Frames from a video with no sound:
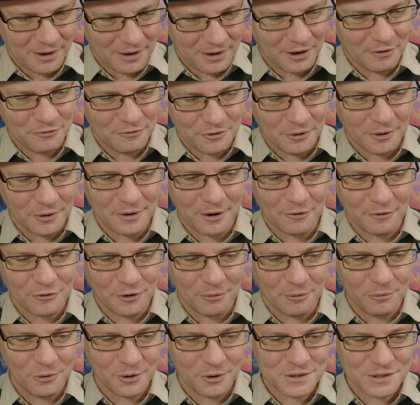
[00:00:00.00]
I, I've got I've
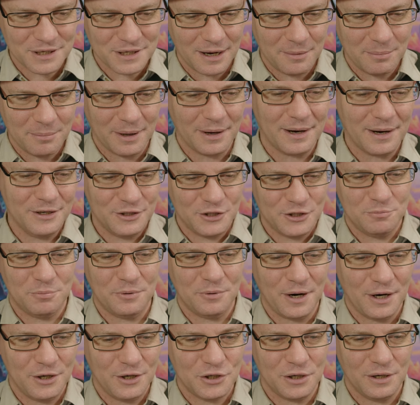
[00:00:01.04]
got more to say about
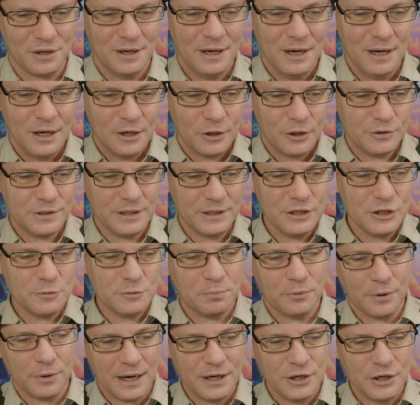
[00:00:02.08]
inspiration because
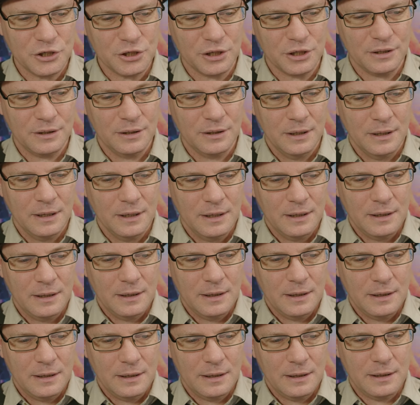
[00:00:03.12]
inspiration
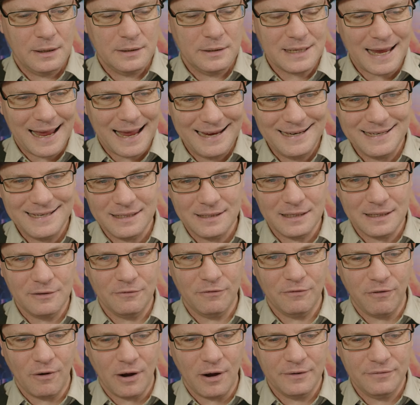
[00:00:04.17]
is hated
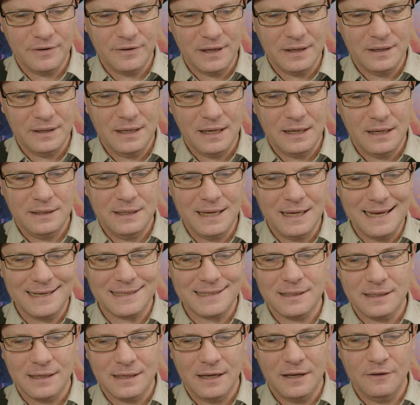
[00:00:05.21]
in 5e.
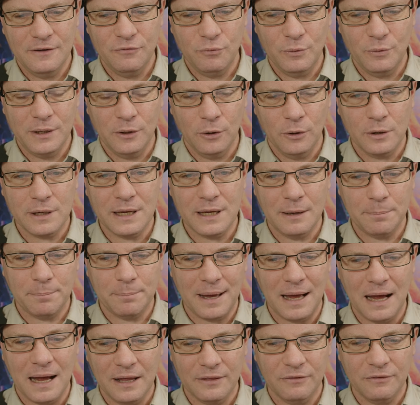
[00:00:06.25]
Yet, if we look at
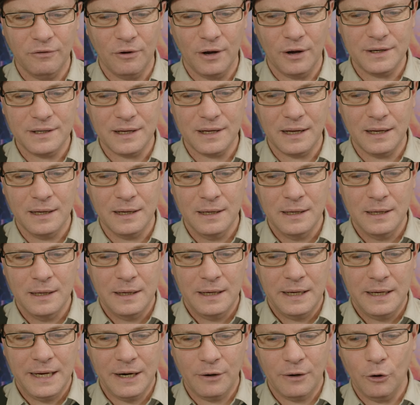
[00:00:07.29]
Pathfinder,
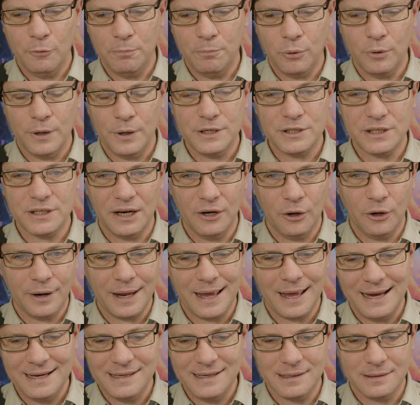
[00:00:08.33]
hero points are
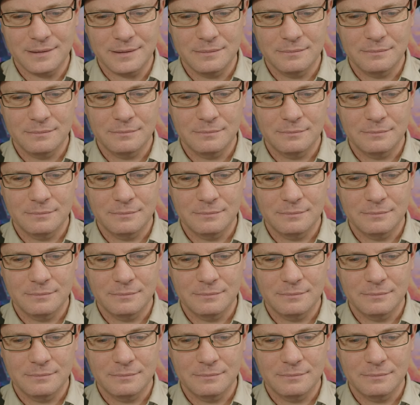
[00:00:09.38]
not hated.